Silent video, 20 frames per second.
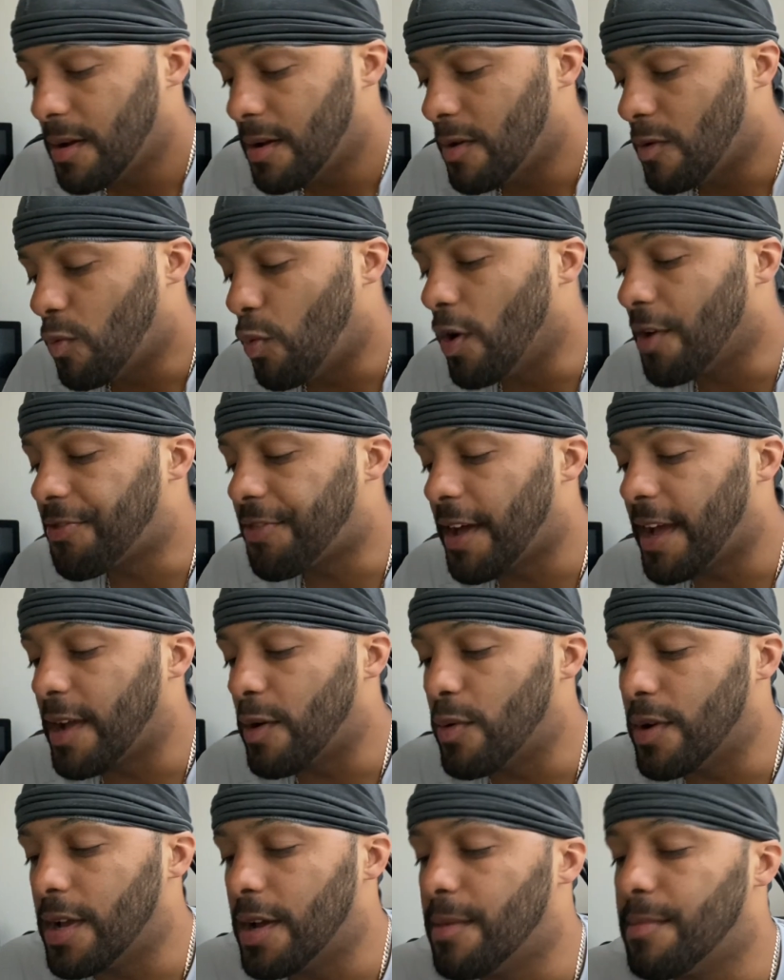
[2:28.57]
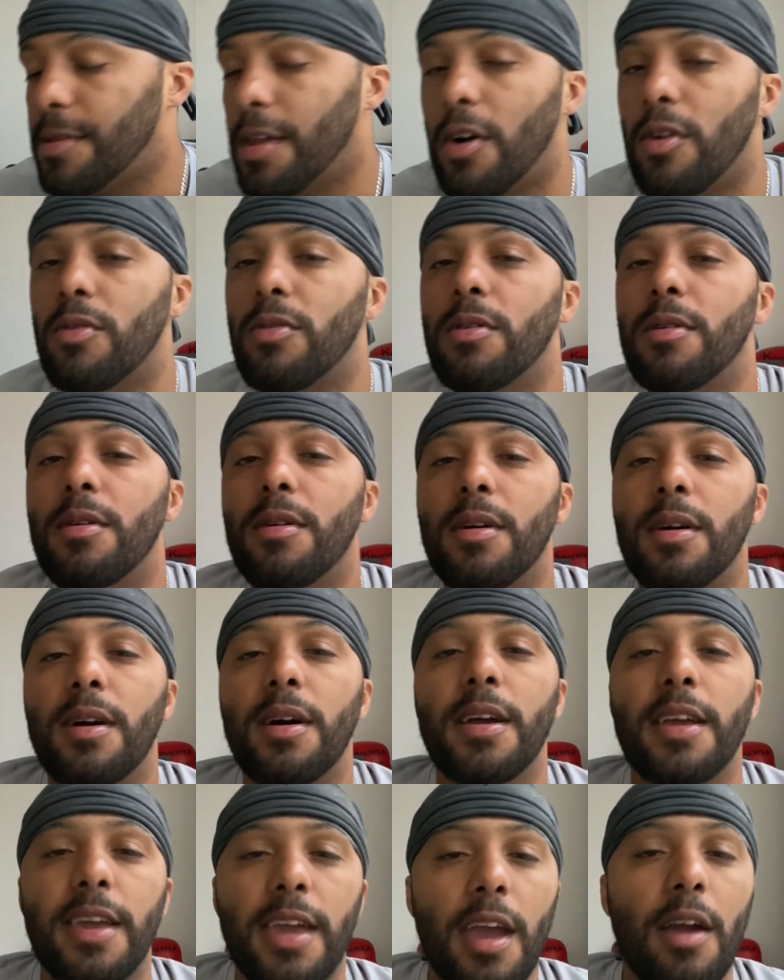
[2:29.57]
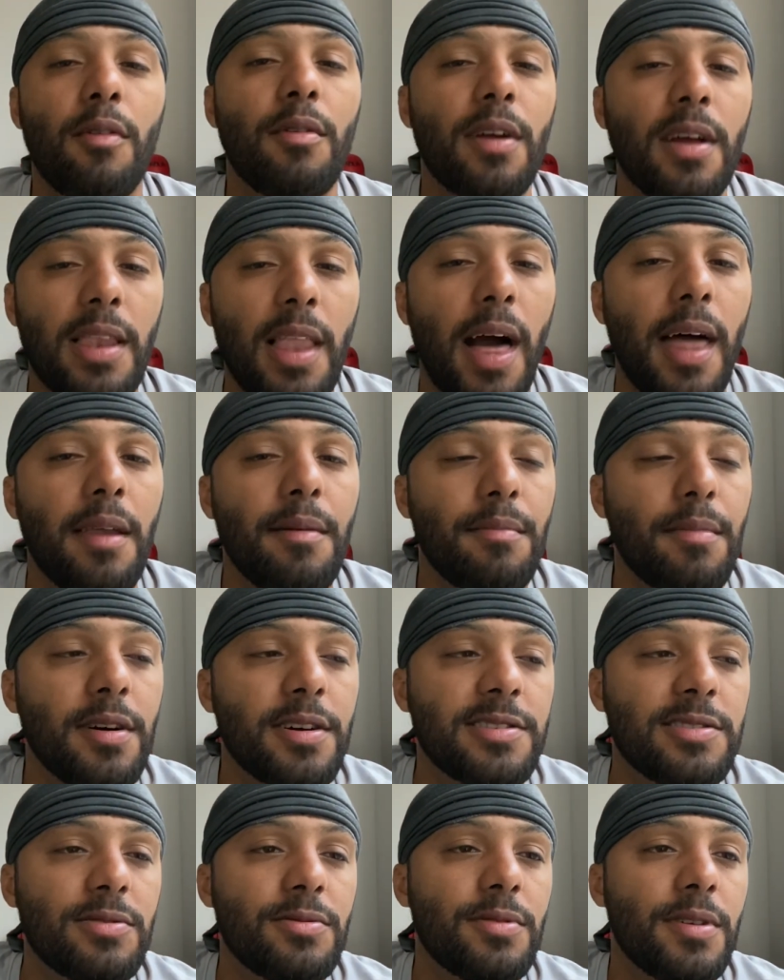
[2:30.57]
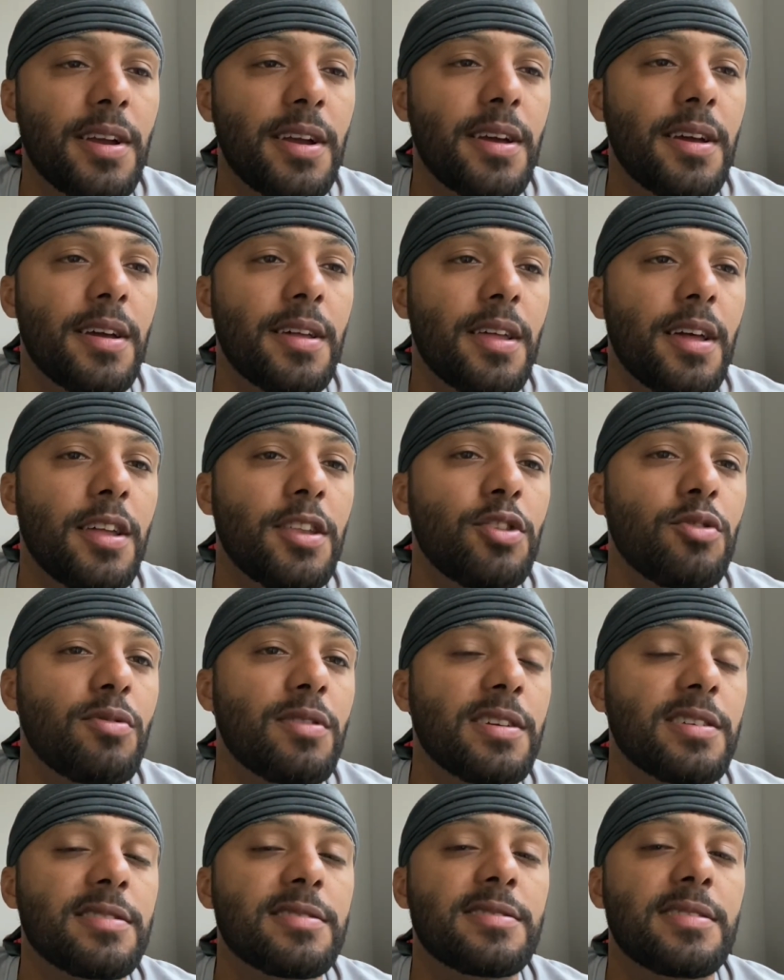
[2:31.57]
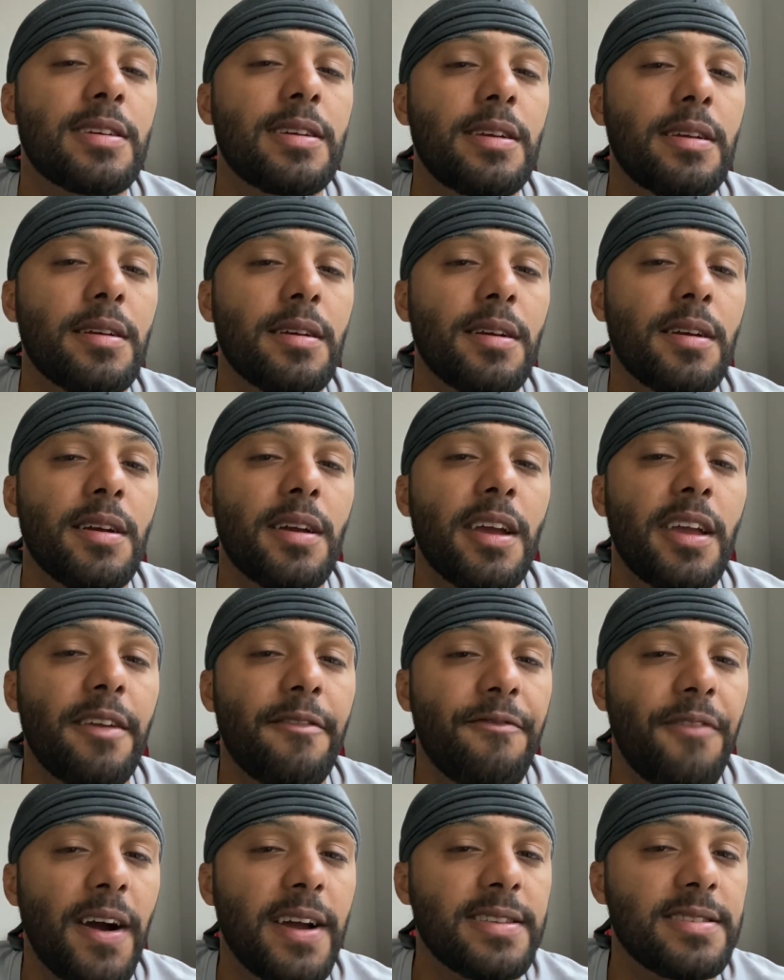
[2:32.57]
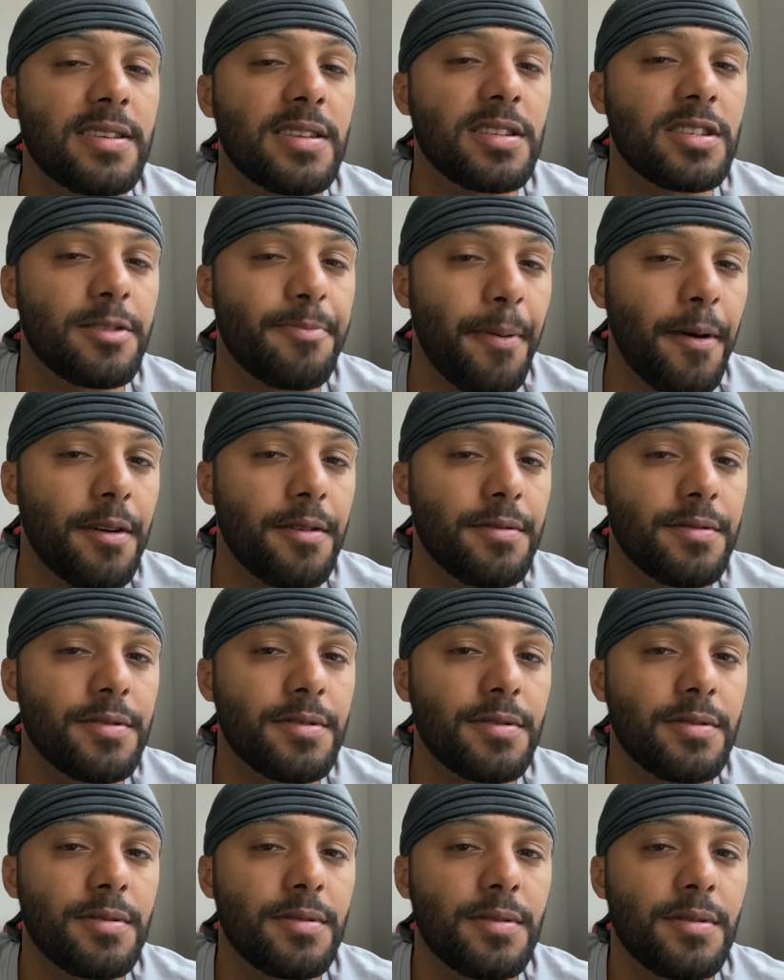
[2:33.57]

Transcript: One thing with him, though, he carry a lot of muscle. And you can see he fights in spurts.